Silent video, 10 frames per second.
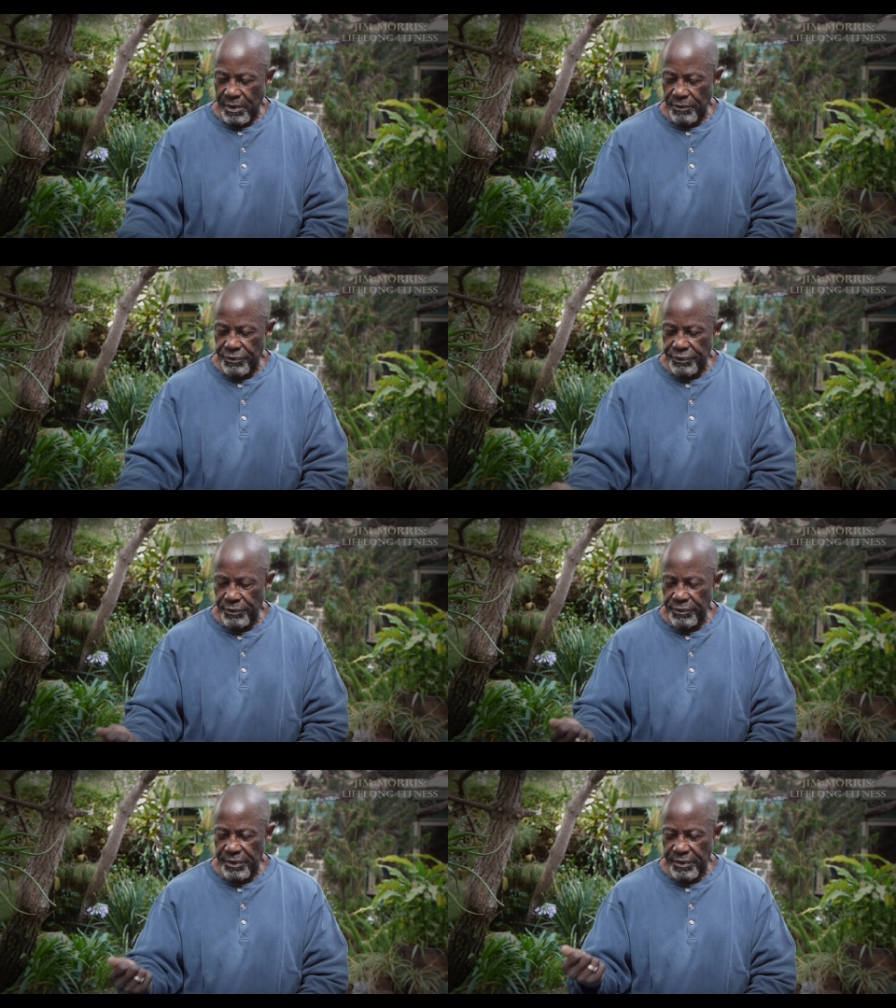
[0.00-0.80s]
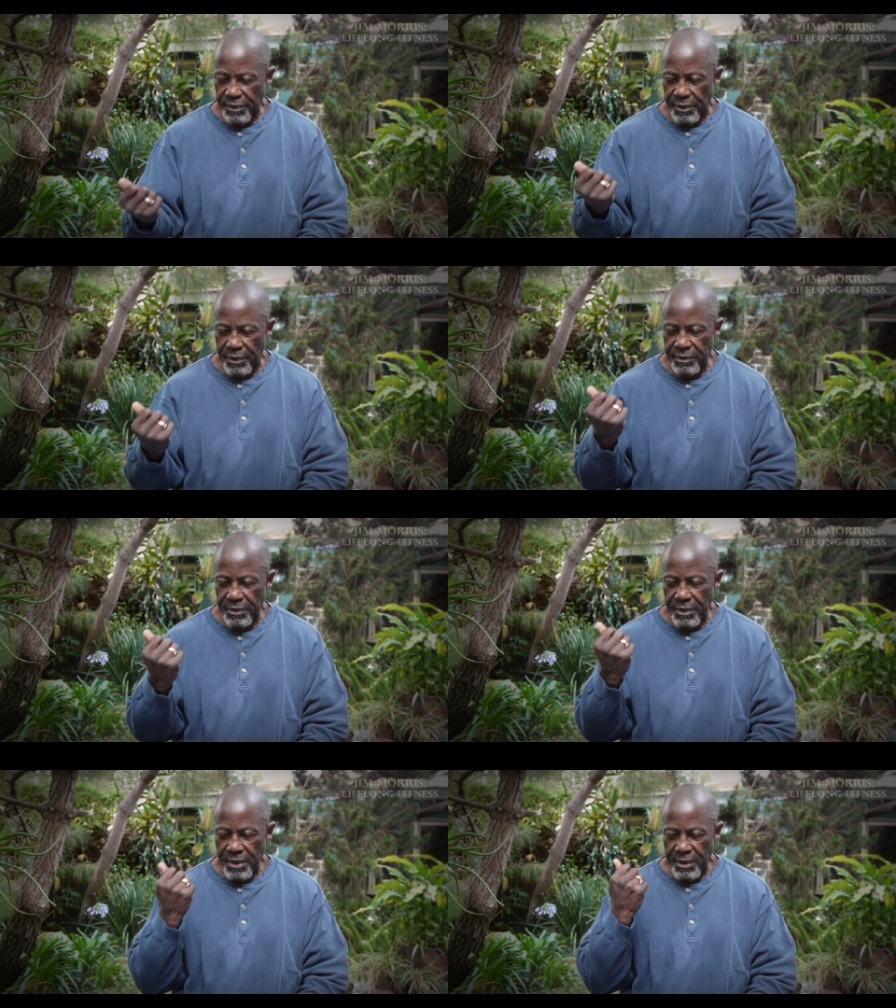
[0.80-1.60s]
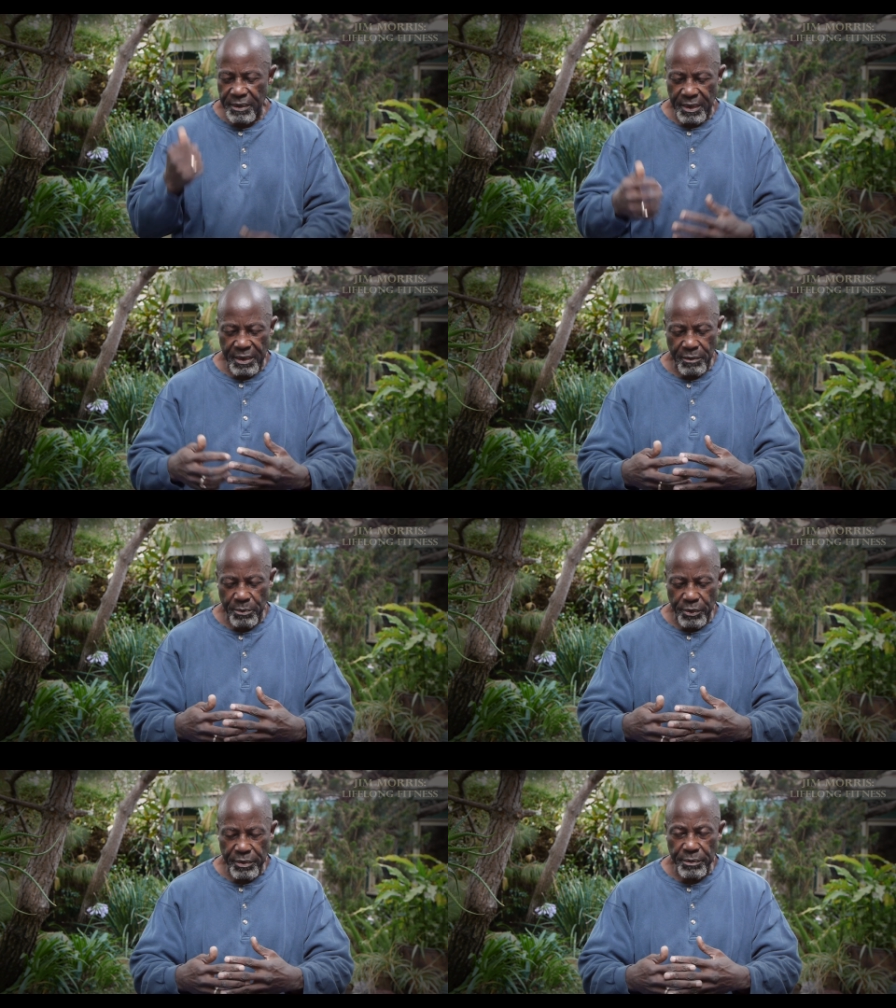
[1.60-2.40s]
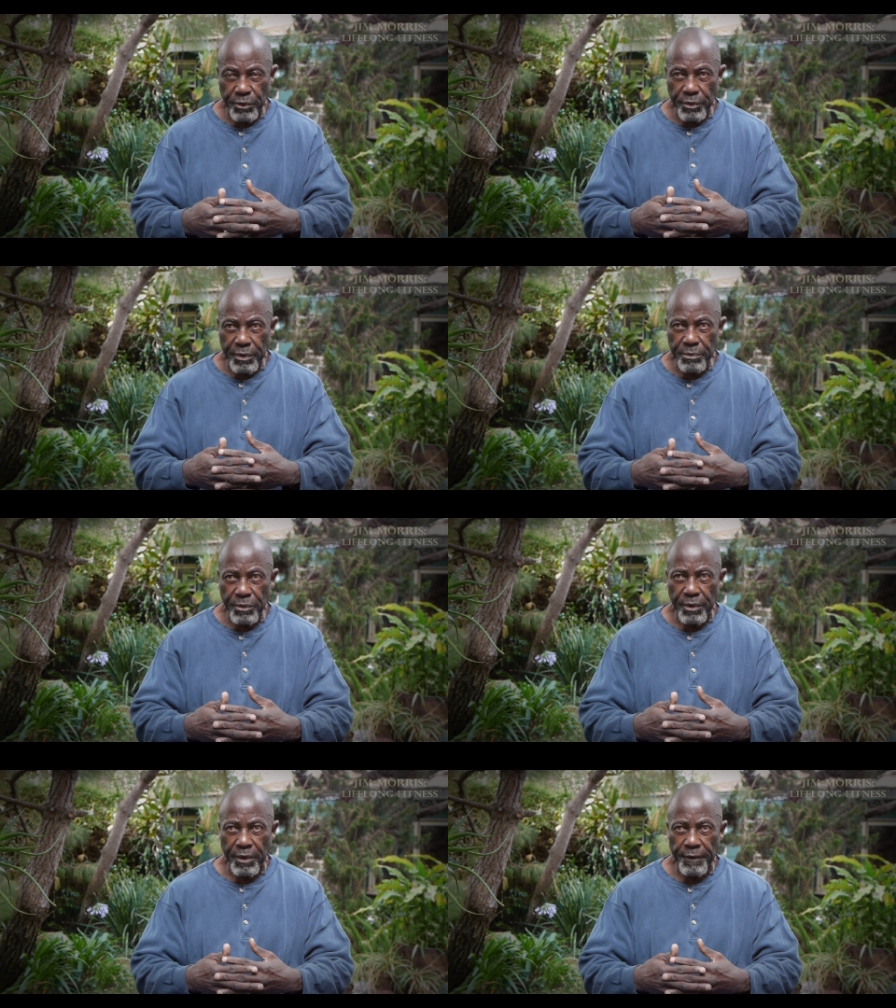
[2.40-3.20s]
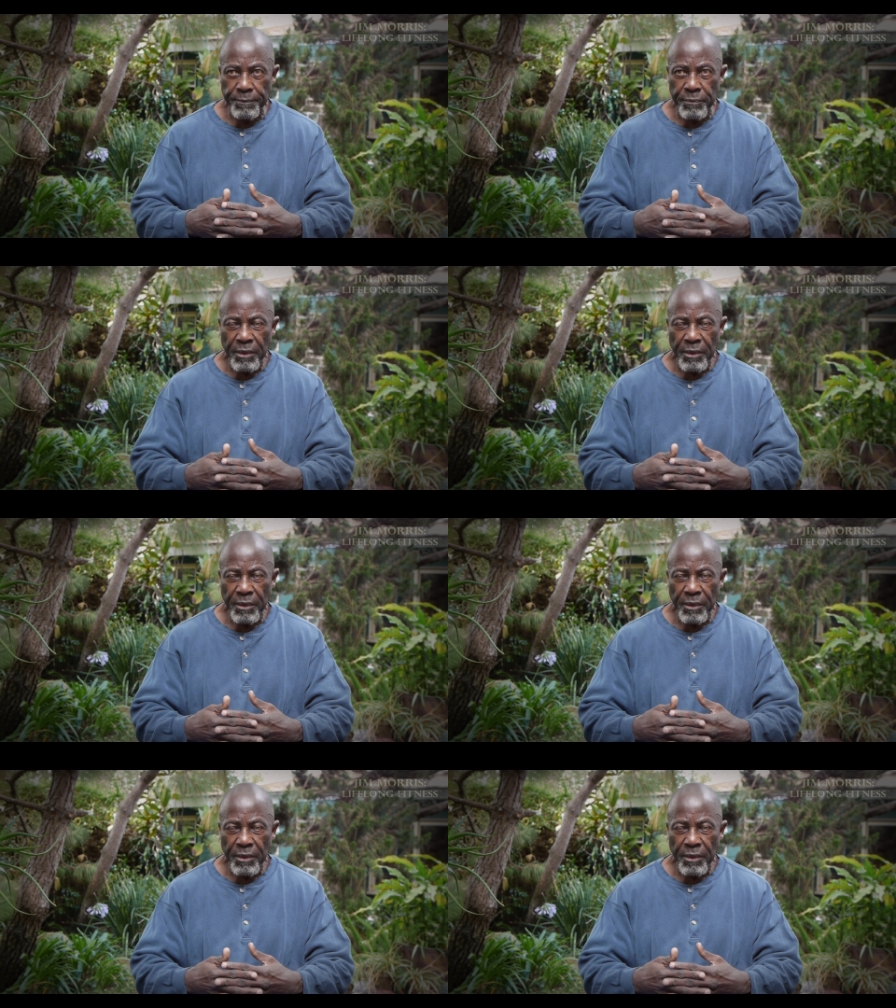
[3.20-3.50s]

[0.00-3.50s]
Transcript: go through the curl, they go more and more and more.